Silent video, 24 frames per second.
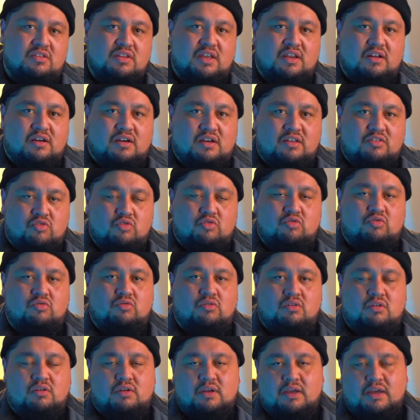that I
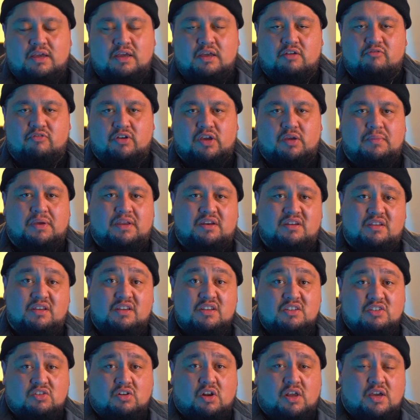do recommend
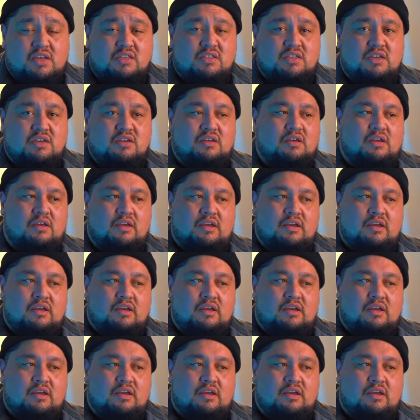is lighting.